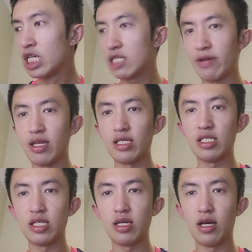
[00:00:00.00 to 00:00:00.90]

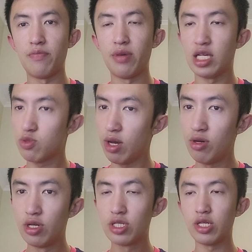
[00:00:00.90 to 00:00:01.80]
spaghetti as
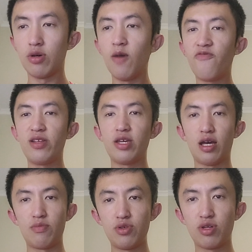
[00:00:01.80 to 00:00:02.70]
well. So hopefully
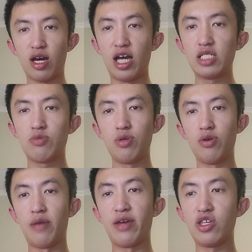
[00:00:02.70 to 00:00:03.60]
you guys
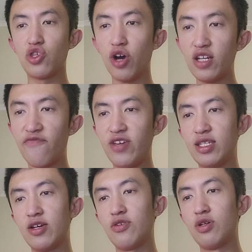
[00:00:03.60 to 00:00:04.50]
will enjoy the
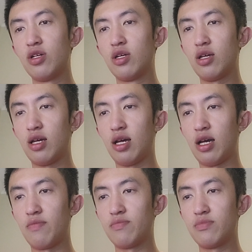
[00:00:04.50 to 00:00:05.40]
video
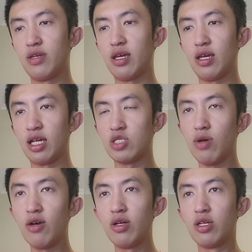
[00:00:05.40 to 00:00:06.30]
as
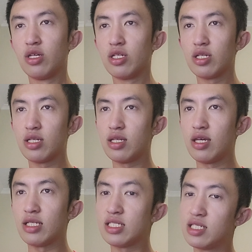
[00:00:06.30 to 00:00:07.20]
well.
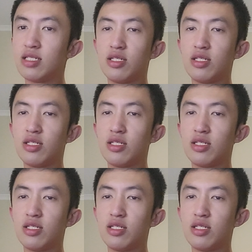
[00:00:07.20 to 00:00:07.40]
It's